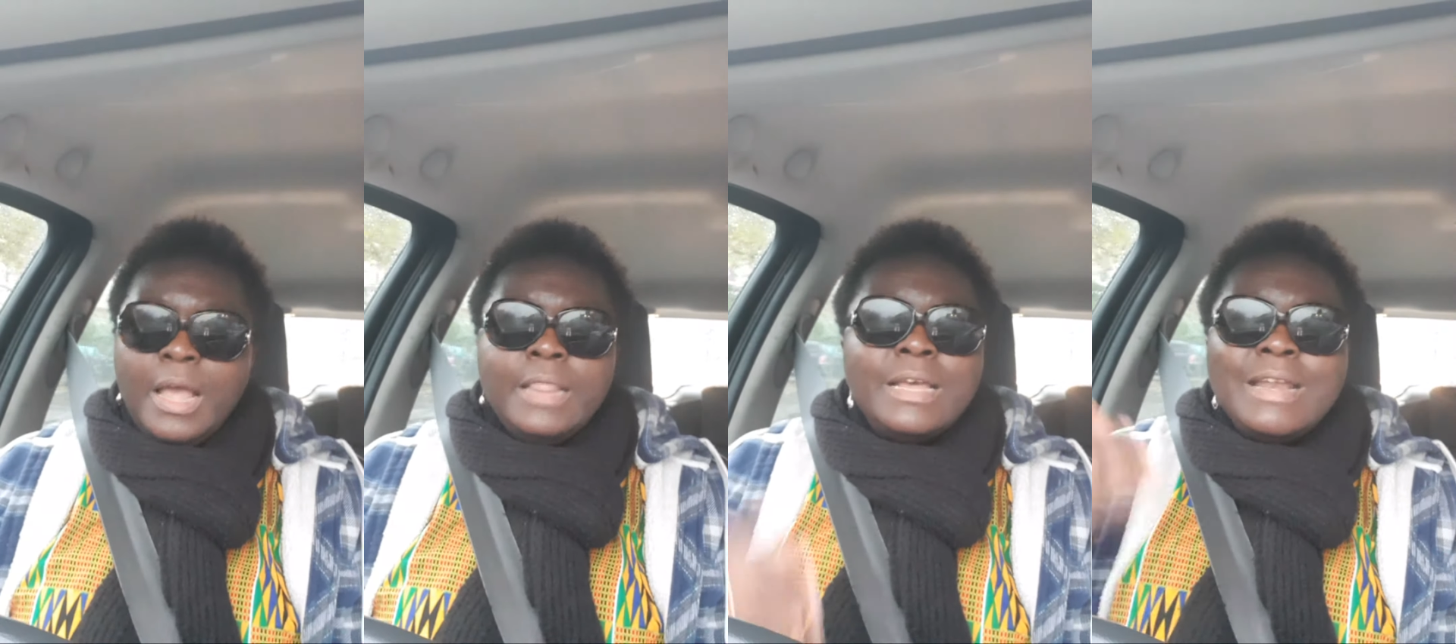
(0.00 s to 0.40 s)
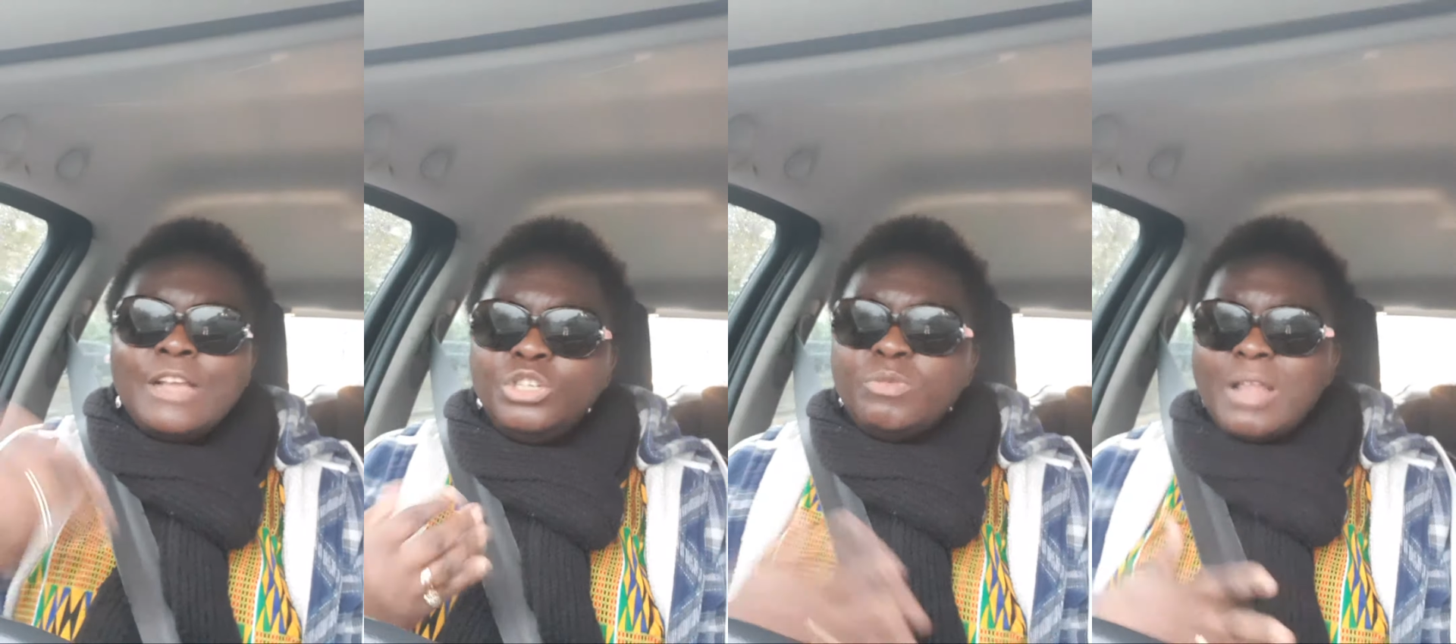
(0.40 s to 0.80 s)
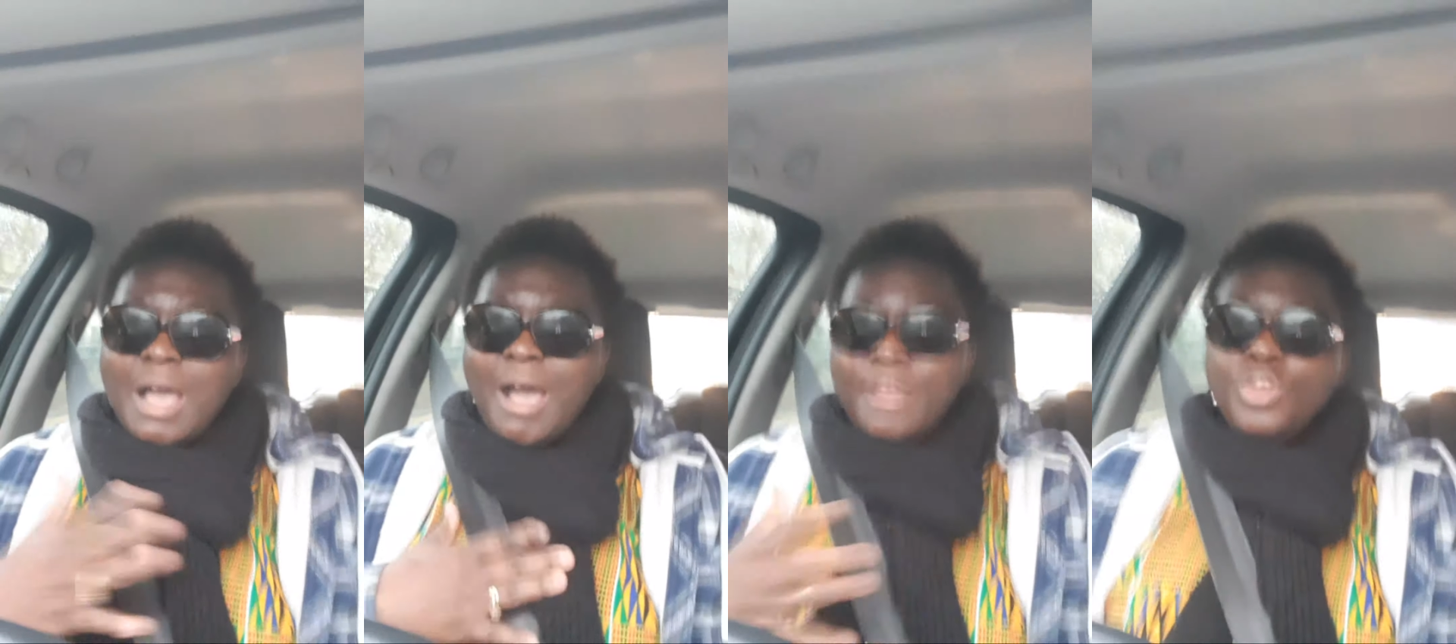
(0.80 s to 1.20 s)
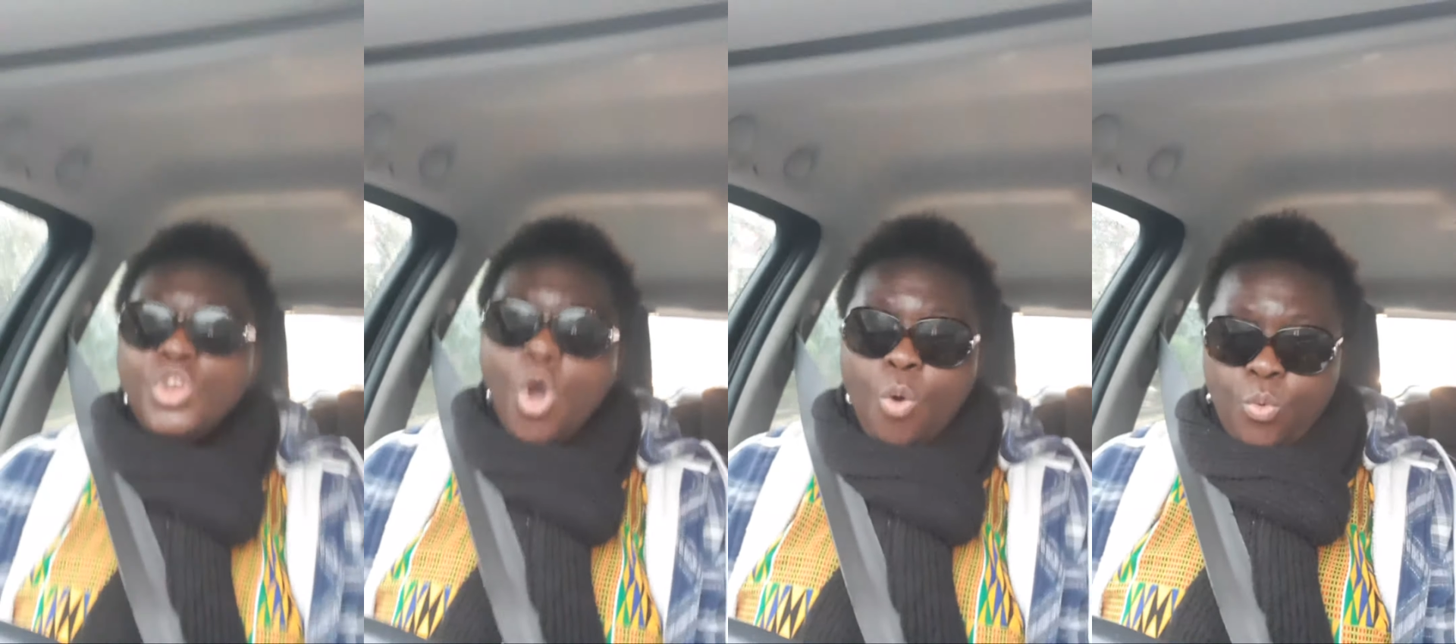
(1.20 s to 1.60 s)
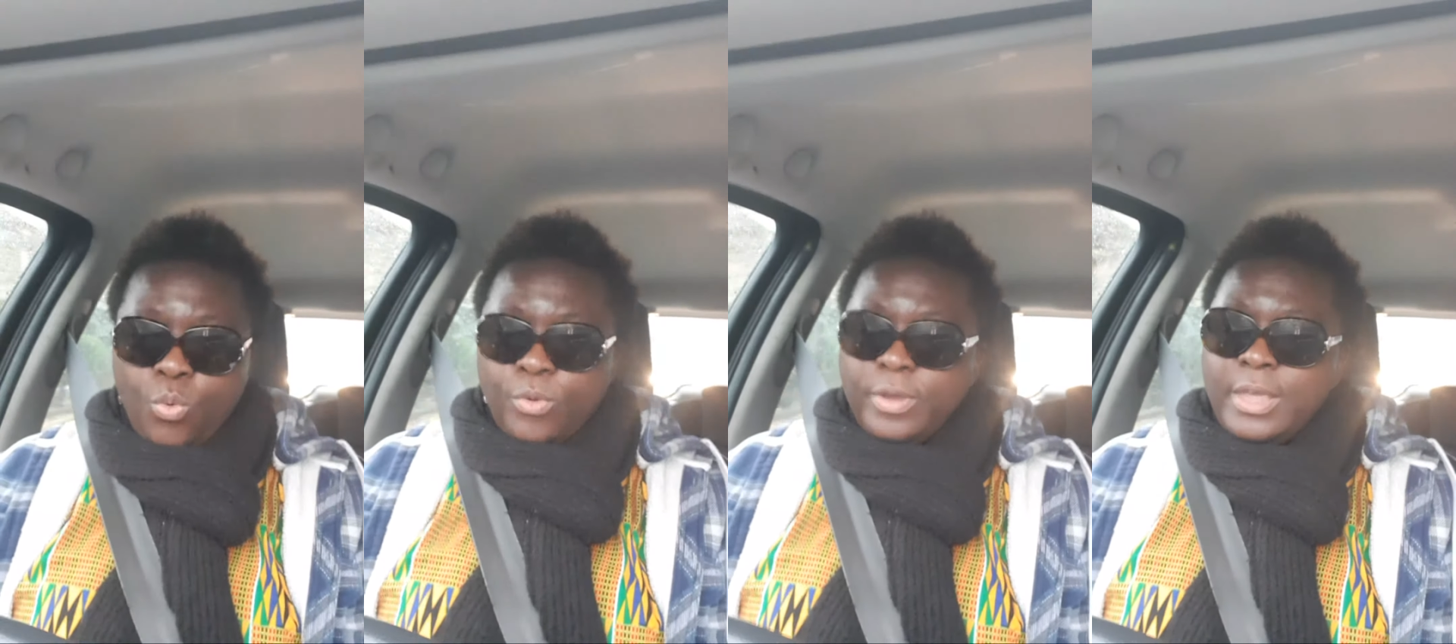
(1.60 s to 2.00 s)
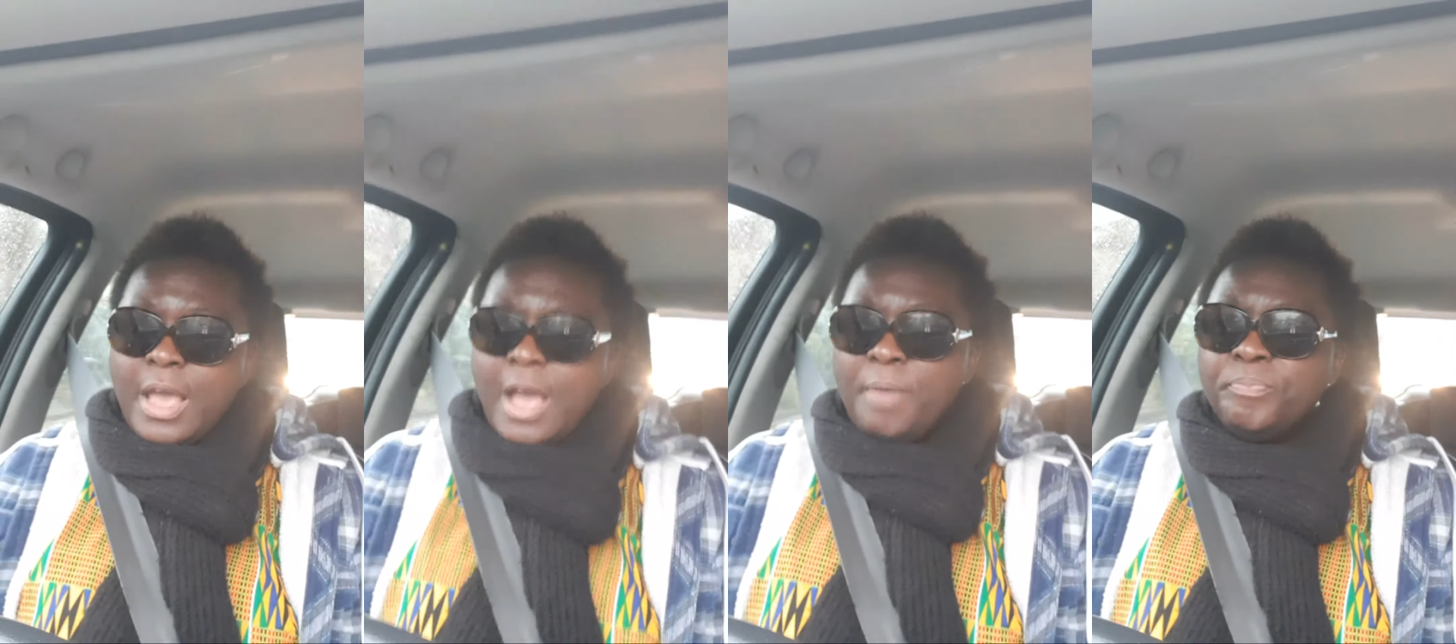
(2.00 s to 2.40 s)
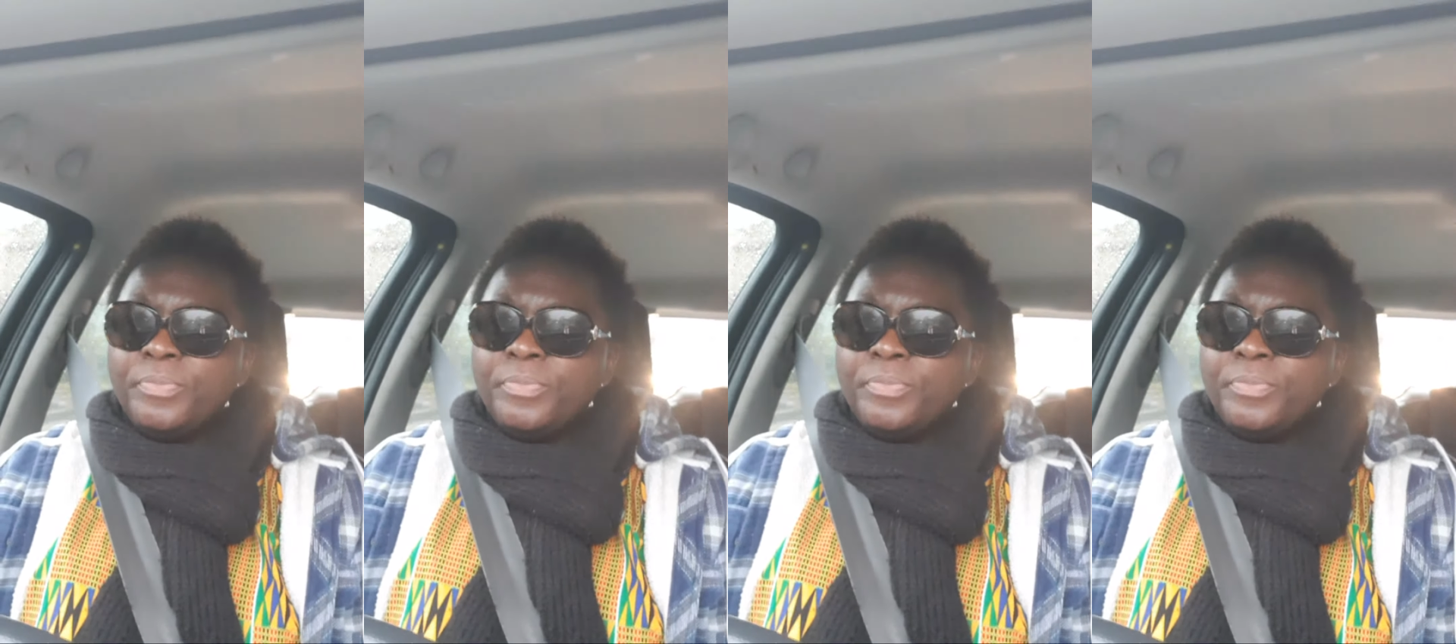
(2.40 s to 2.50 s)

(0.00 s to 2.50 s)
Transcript: the Nigeria that I know, yeah,